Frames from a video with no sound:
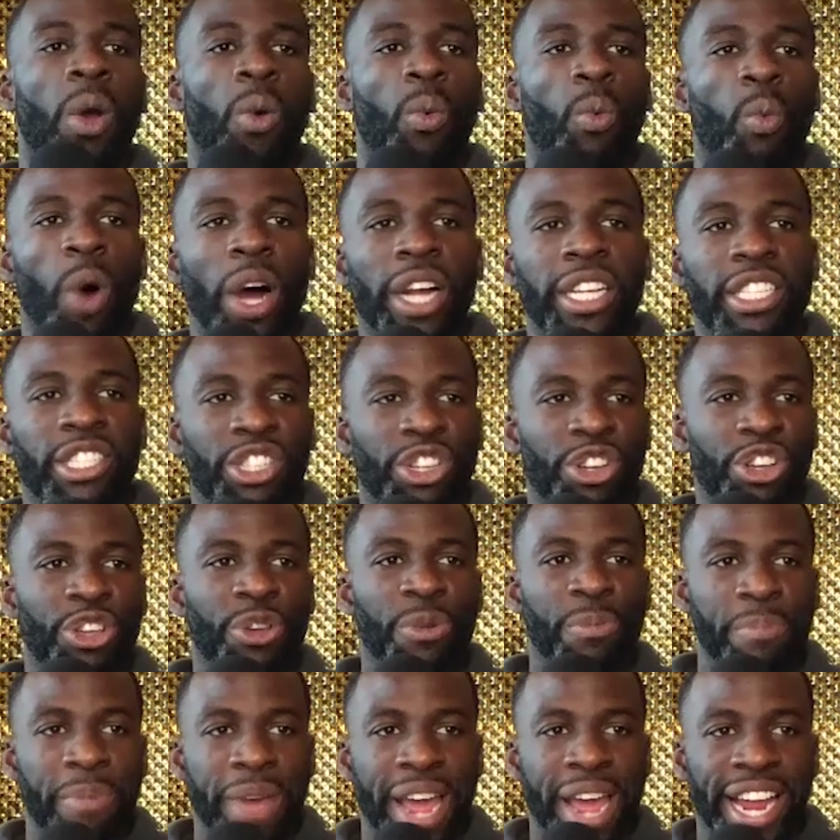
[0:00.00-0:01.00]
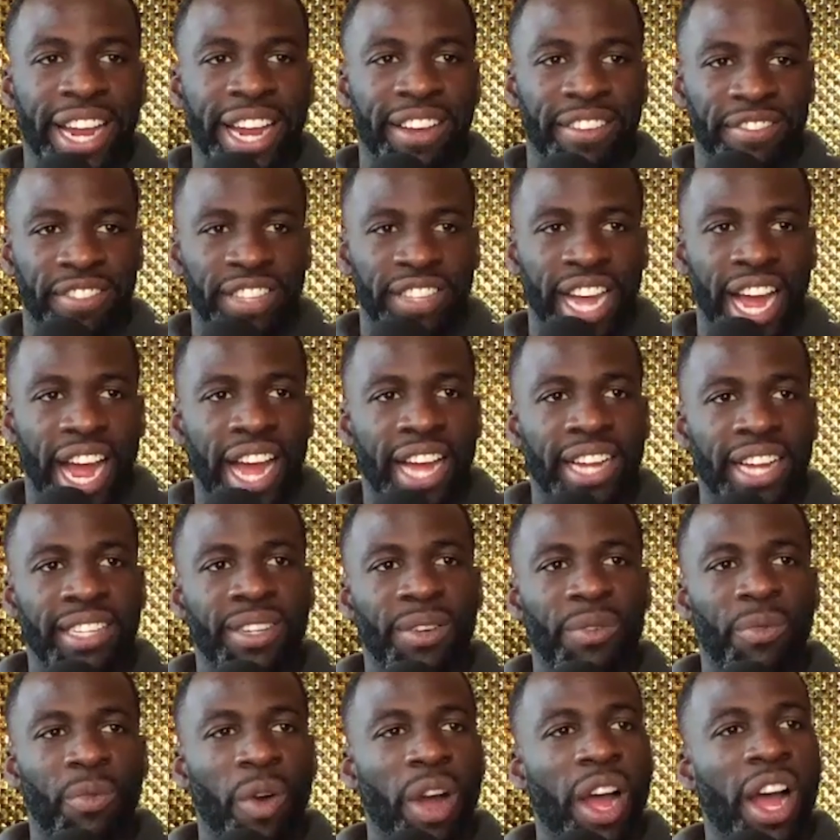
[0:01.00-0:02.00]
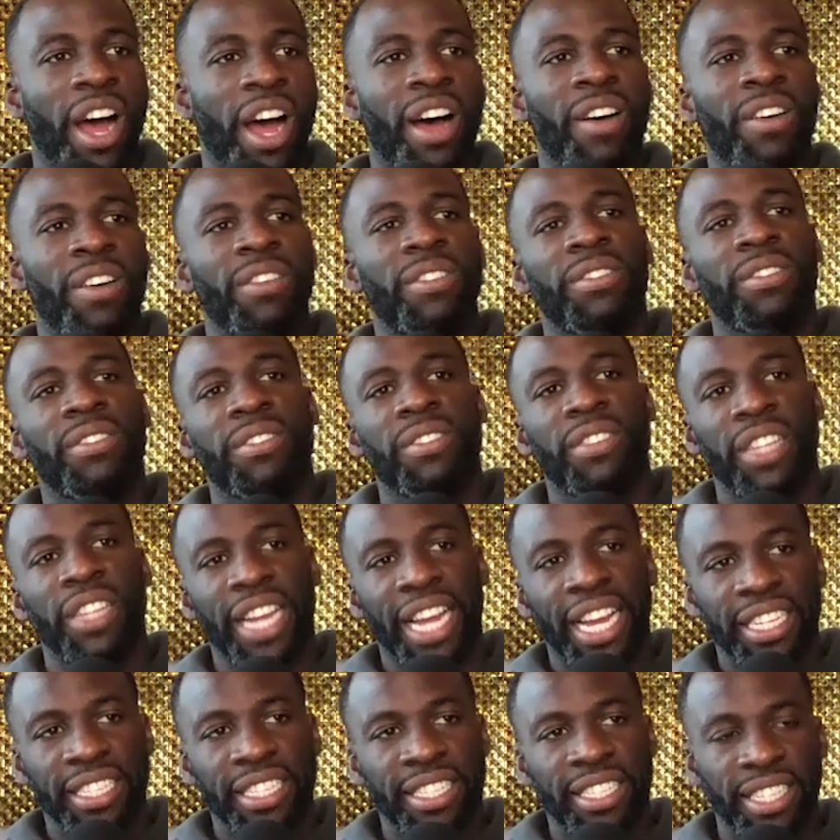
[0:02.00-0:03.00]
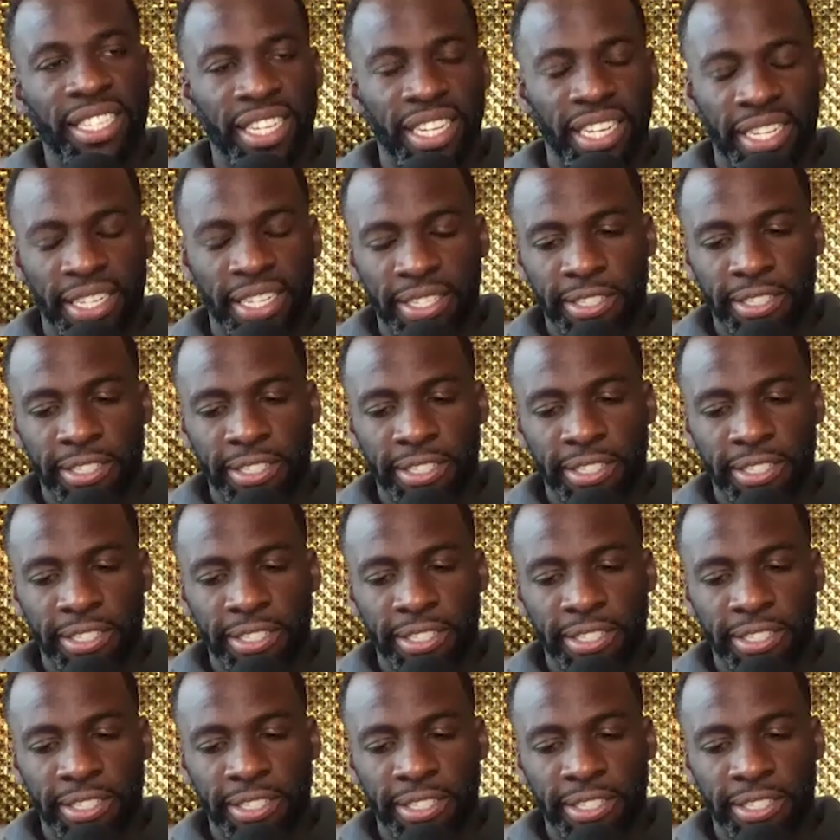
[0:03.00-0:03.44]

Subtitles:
What do you make of that? Well, let's see.